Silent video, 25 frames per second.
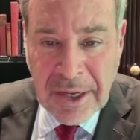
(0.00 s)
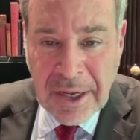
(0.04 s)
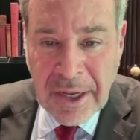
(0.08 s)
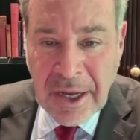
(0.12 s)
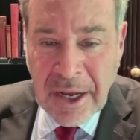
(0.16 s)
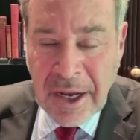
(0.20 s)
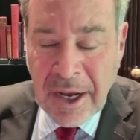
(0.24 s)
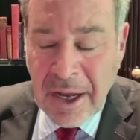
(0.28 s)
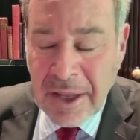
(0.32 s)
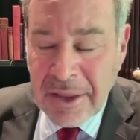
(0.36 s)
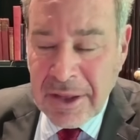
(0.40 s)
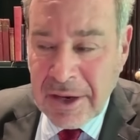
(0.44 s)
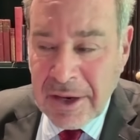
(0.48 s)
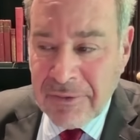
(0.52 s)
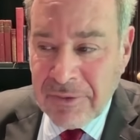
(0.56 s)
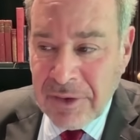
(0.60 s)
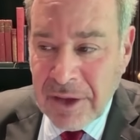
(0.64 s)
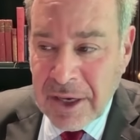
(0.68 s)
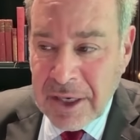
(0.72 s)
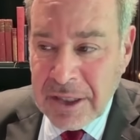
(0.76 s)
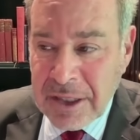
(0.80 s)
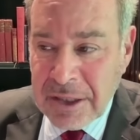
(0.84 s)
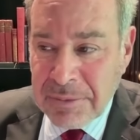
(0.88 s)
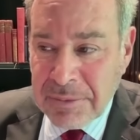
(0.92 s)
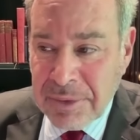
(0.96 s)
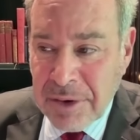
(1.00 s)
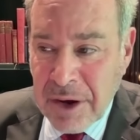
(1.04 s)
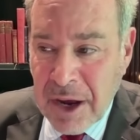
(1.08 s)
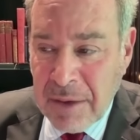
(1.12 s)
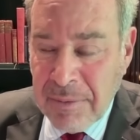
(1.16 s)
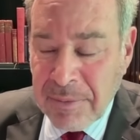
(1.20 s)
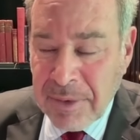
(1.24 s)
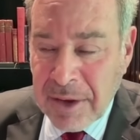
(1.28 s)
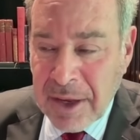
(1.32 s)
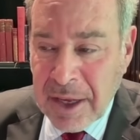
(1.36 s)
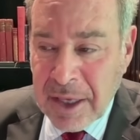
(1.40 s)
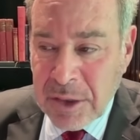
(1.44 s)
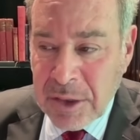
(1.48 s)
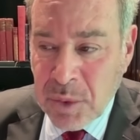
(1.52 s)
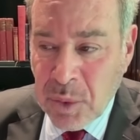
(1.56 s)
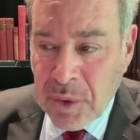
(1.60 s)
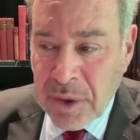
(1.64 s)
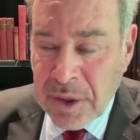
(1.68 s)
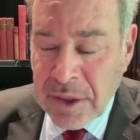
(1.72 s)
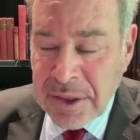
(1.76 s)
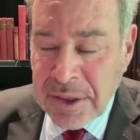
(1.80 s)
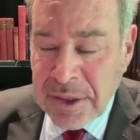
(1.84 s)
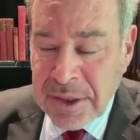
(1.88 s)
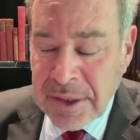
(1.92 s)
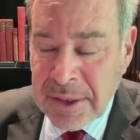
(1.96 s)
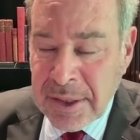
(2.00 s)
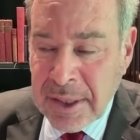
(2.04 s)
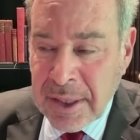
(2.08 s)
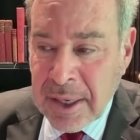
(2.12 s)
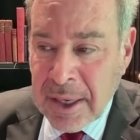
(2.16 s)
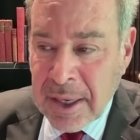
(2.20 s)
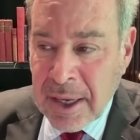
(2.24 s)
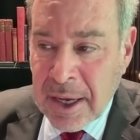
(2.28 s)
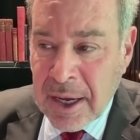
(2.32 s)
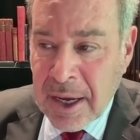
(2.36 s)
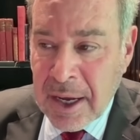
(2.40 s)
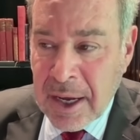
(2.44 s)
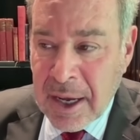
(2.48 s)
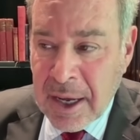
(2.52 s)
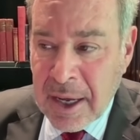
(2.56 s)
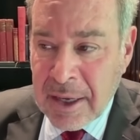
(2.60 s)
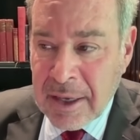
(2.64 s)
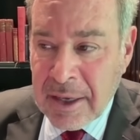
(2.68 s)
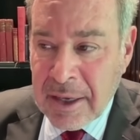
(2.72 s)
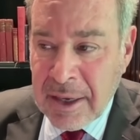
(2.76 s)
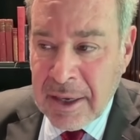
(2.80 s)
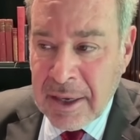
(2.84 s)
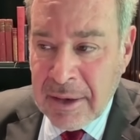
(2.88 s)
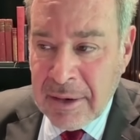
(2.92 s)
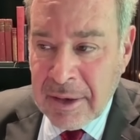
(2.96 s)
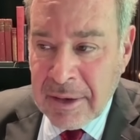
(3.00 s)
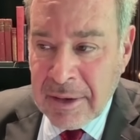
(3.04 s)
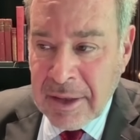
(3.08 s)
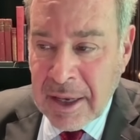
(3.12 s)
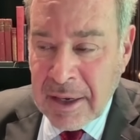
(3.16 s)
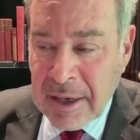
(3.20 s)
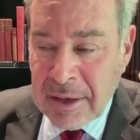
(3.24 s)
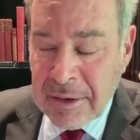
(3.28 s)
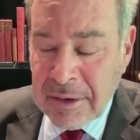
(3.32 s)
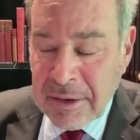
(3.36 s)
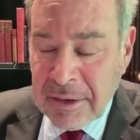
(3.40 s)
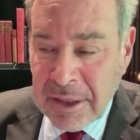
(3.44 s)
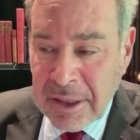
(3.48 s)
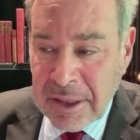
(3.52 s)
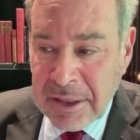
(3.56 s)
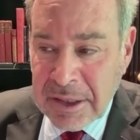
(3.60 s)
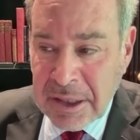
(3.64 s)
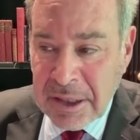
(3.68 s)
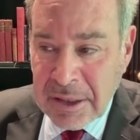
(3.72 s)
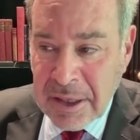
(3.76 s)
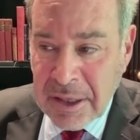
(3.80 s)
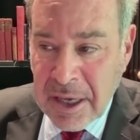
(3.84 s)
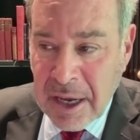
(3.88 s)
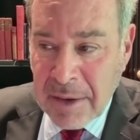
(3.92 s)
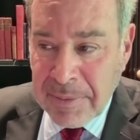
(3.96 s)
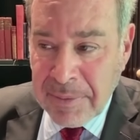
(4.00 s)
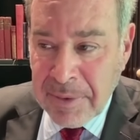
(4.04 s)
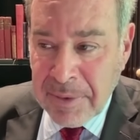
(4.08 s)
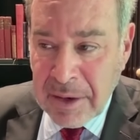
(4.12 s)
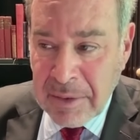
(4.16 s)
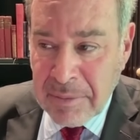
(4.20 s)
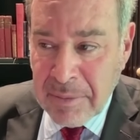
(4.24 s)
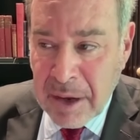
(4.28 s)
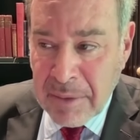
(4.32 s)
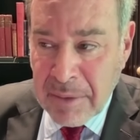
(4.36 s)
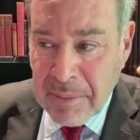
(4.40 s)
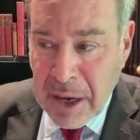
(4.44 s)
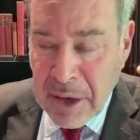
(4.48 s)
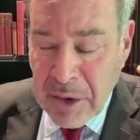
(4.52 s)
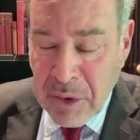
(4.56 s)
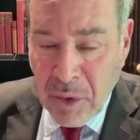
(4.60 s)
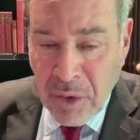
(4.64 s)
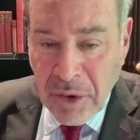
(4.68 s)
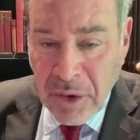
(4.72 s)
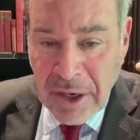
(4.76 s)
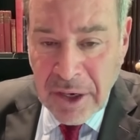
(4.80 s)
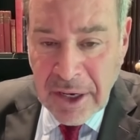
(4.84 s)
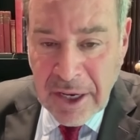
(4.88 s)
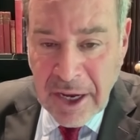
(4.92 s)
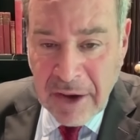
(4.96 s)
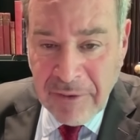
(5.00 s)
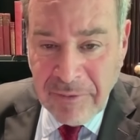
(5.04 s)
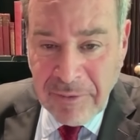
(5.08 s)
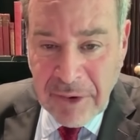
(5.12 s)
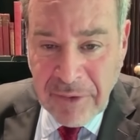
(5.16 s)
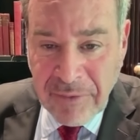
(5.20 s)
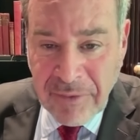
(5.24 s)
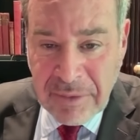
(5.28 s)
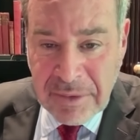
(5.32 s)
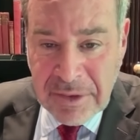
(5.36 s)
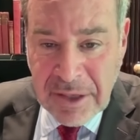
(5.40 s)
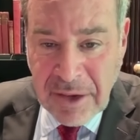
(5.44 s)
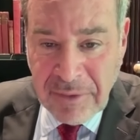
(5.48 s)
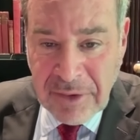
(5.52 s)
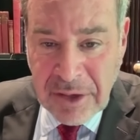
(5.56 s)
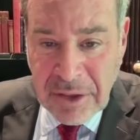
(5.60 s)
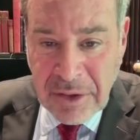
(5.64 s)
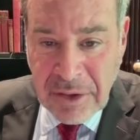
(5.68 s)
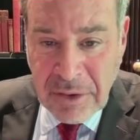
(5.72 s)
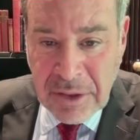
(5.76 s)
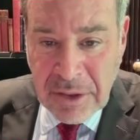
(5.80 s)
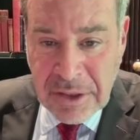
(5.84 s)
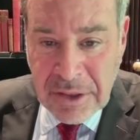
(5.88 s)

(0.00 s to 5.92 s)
The inflation problem gets worse. He then leads a minority government from 72 to